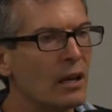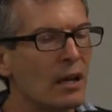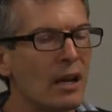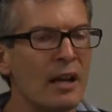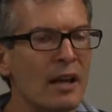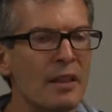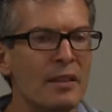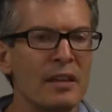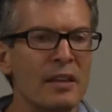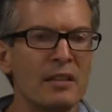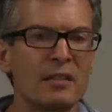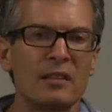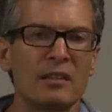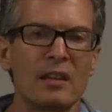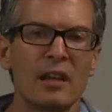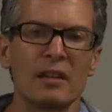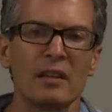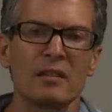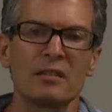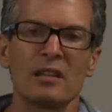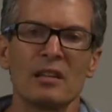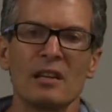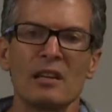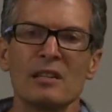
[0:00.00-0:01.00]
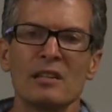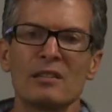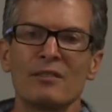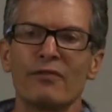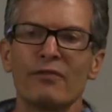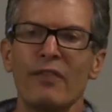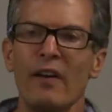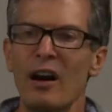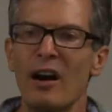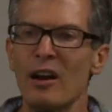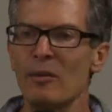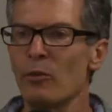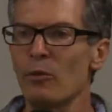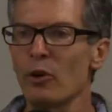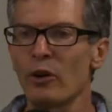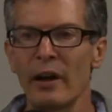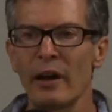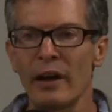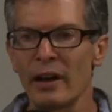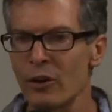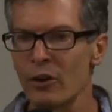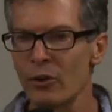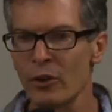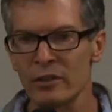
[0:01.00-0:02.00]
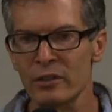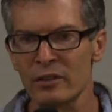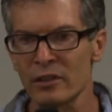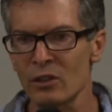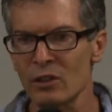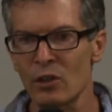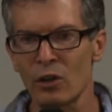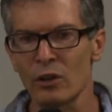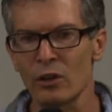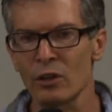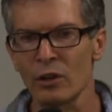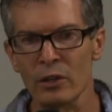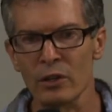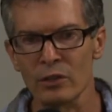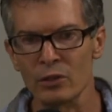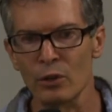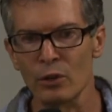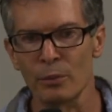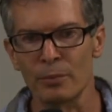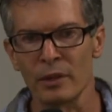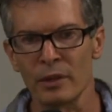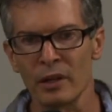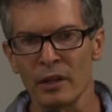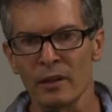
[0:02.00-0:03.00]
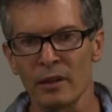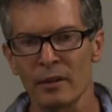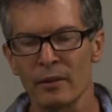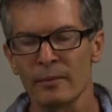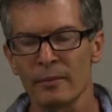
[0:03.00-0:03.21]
And this test is far more accurate than colonoscopy.